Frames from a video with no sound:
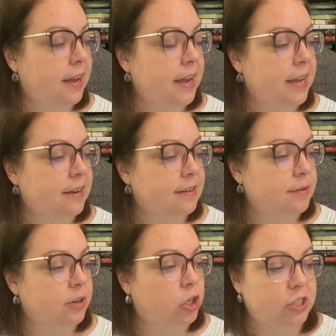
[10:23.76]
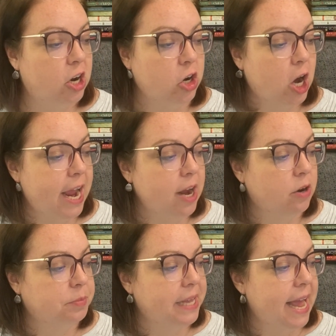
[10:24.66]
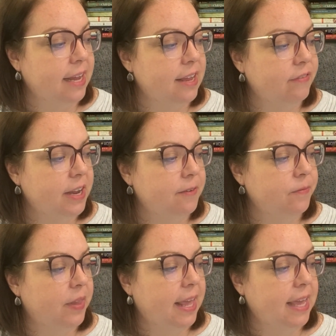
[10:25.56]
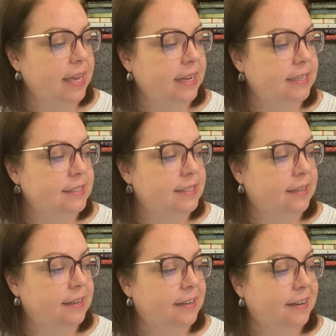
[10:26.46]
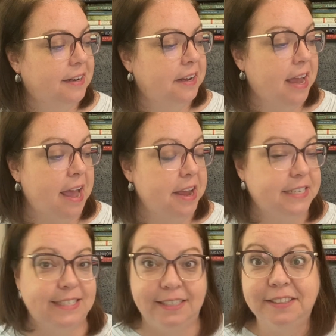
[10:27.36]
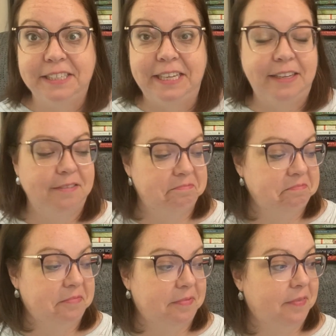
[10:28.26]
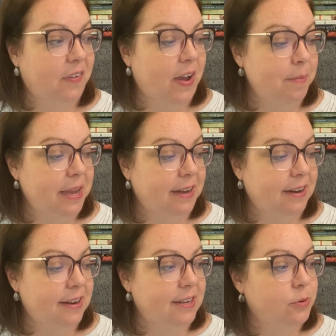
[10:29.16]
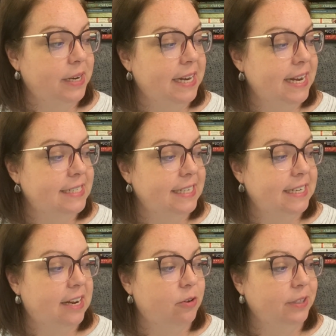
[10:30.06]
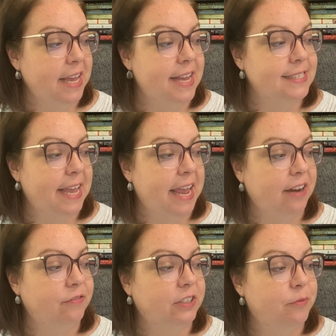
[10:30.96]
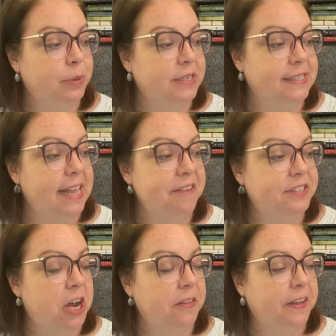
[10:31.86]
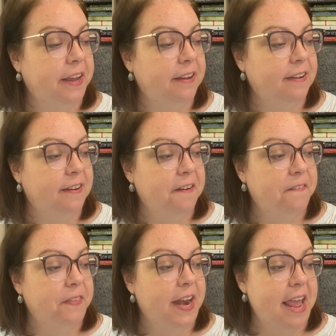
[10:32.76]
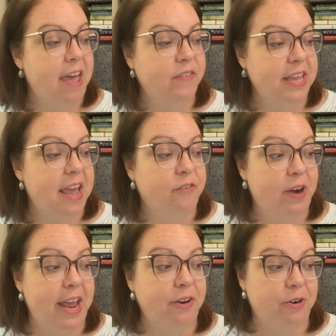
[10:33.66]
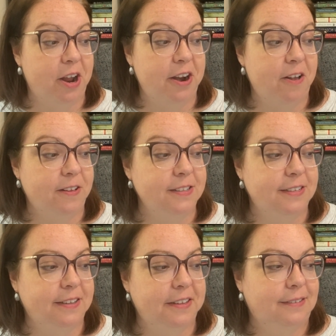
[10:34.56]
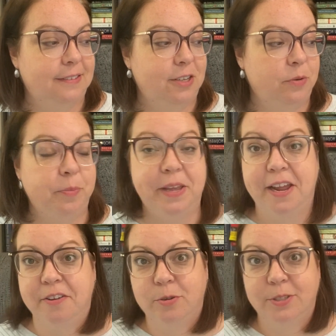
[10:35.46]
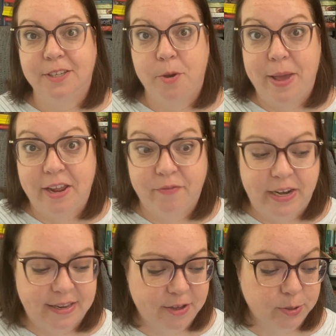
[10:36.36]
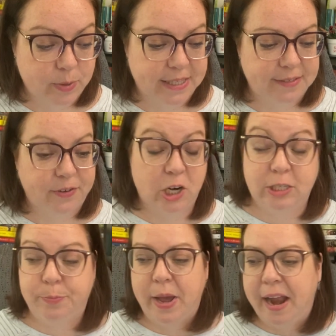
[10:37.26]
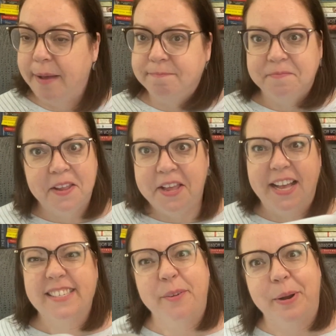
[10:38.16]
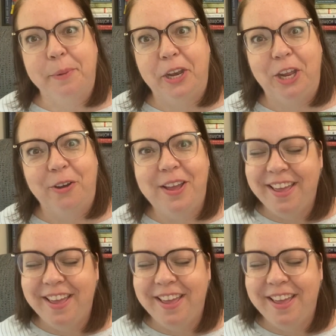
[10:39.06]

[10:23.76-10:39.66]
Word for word: in dark gray or black even. And ideally, I mean, 2019 only has a handful of books left on it that I haven't yet read or unhauled. So it would be kind of cool to go back and read those ones first, but that's not what I'm going to do.